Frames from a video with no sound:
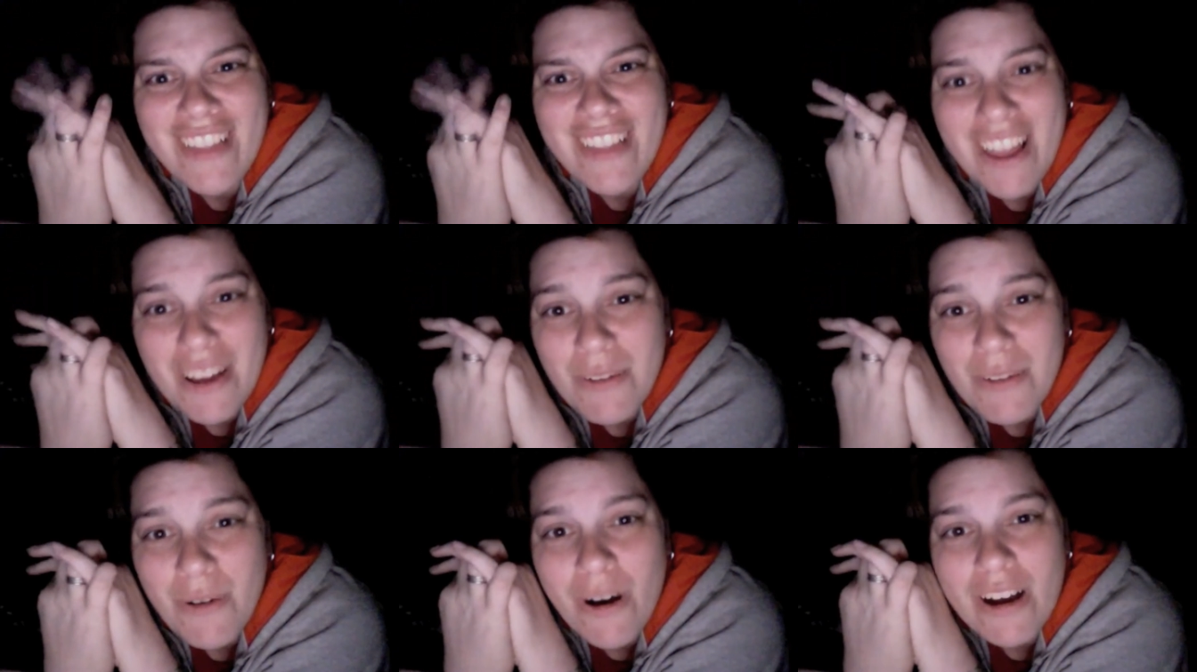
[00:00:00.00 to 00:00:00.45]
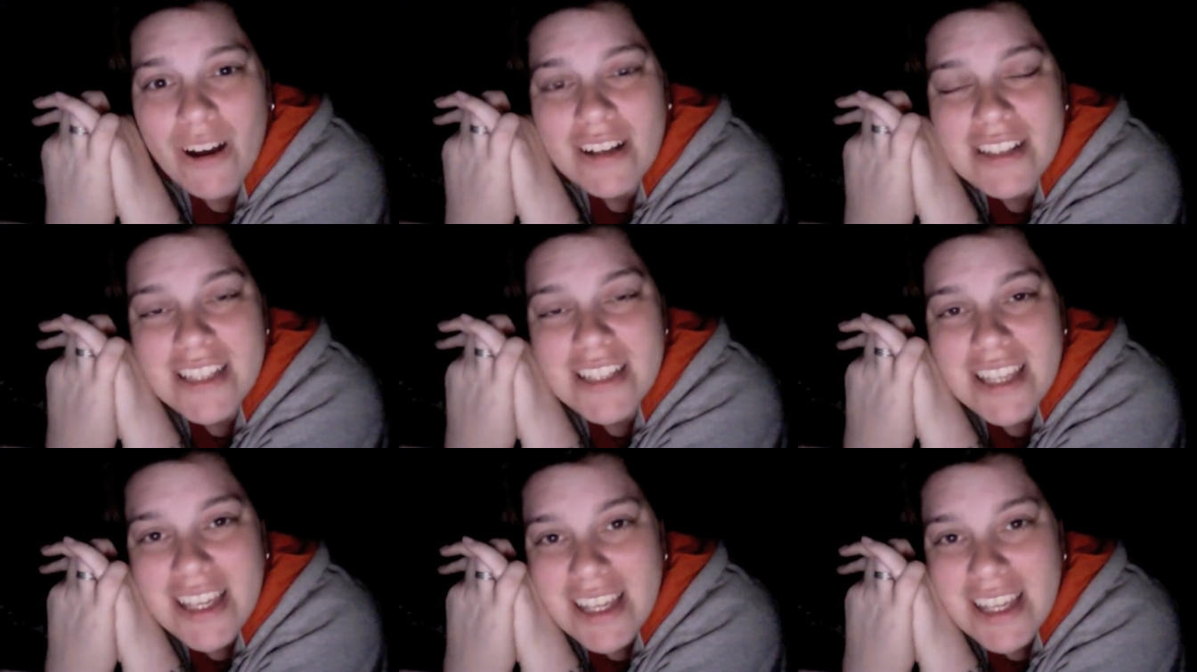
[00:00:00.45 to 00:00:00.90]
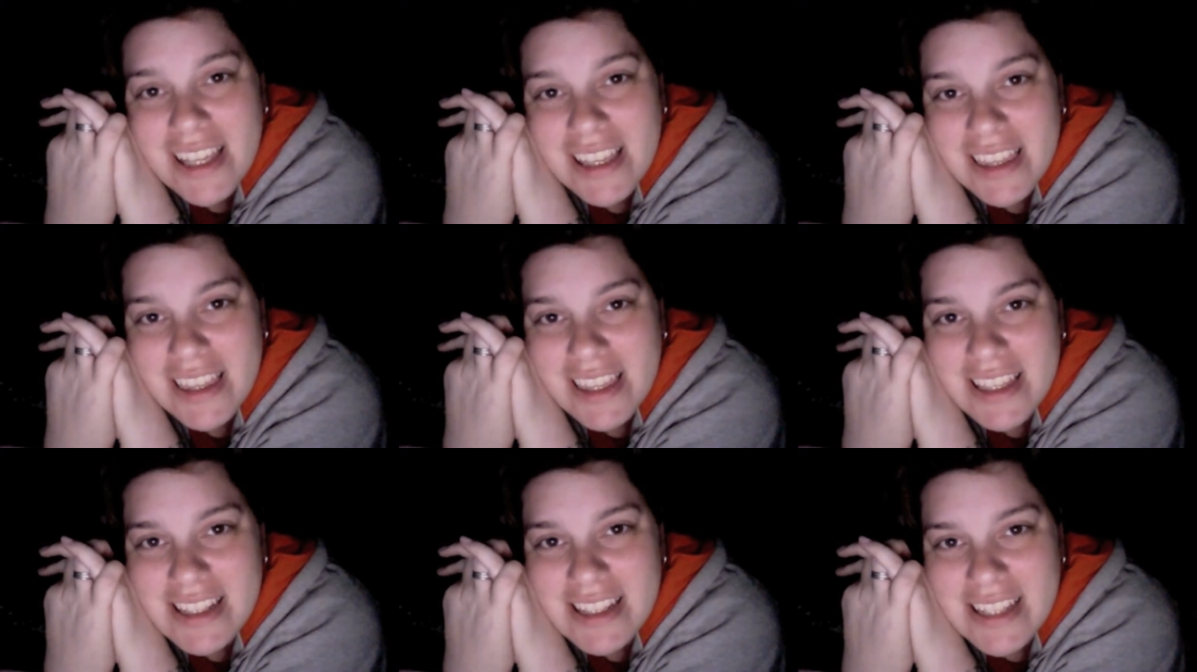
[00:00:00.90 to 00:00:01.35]
I walked
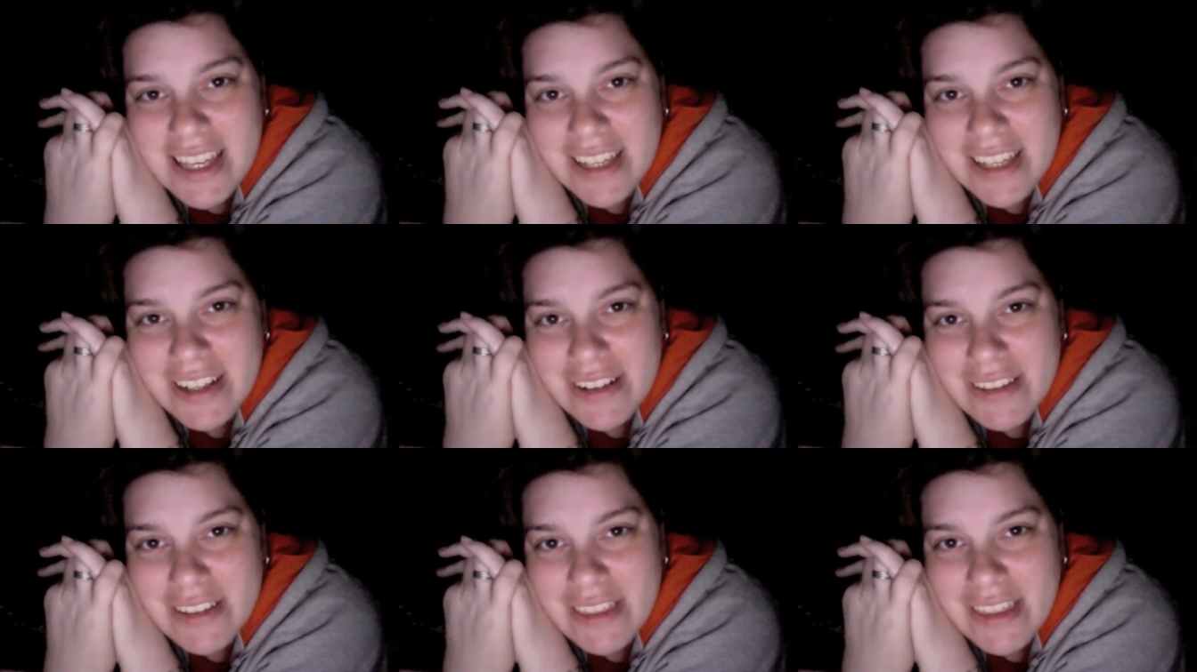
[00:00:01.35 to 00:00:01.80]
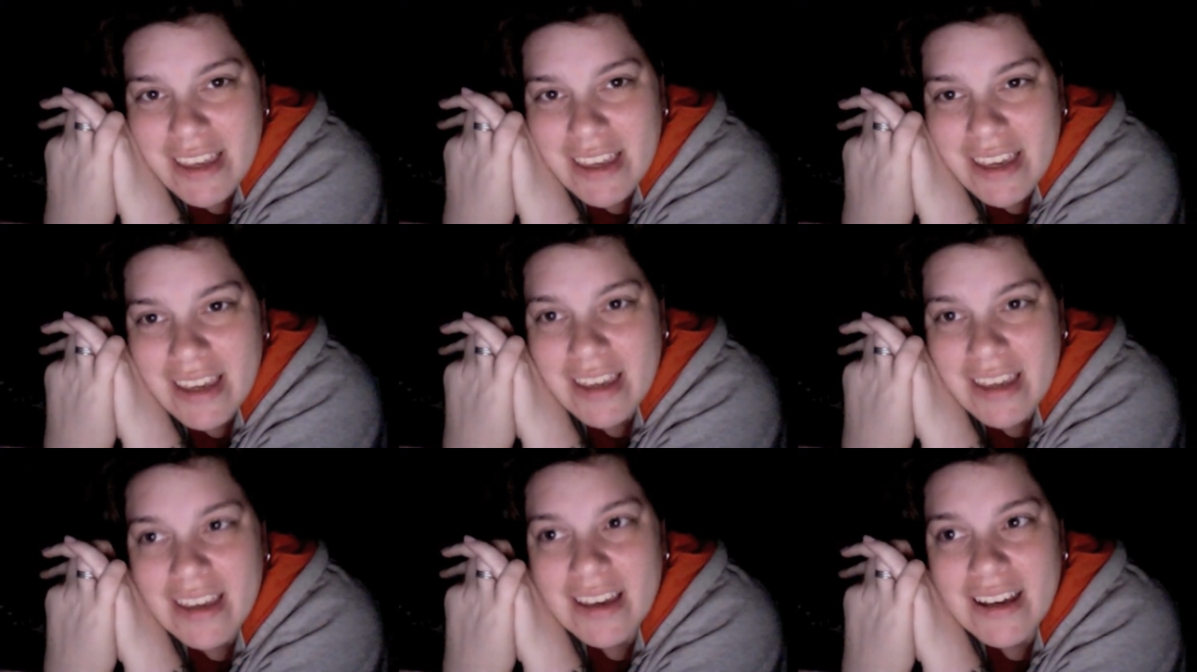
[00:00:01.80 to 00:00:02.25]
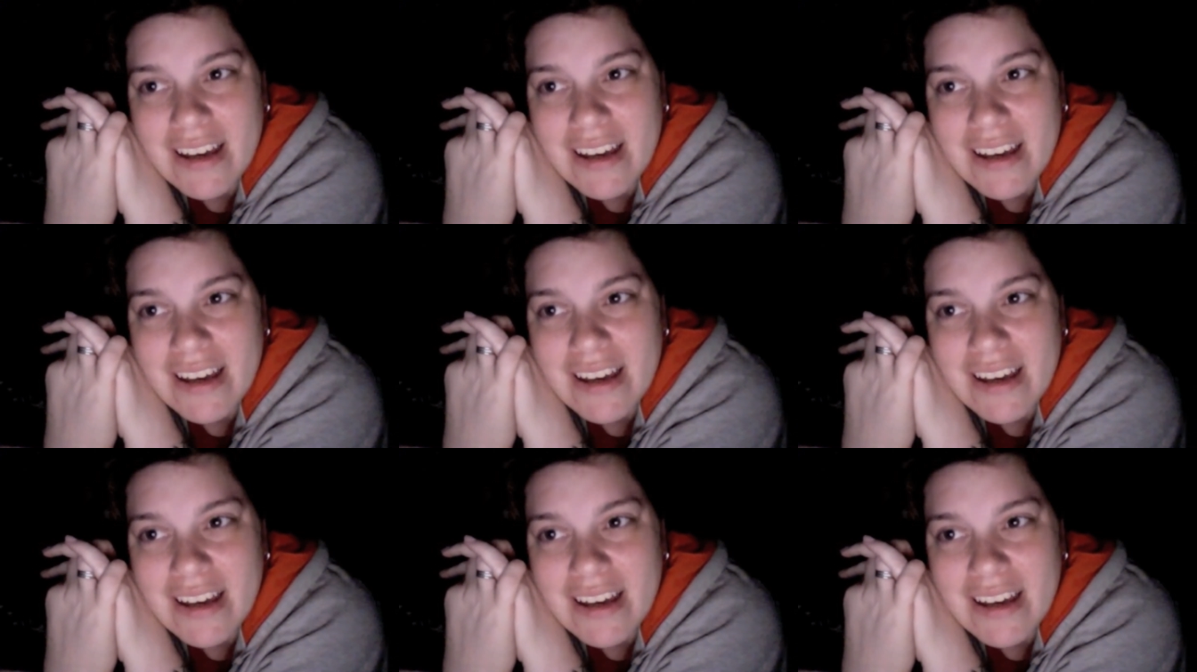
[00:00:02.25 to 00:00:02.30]
the entire thing.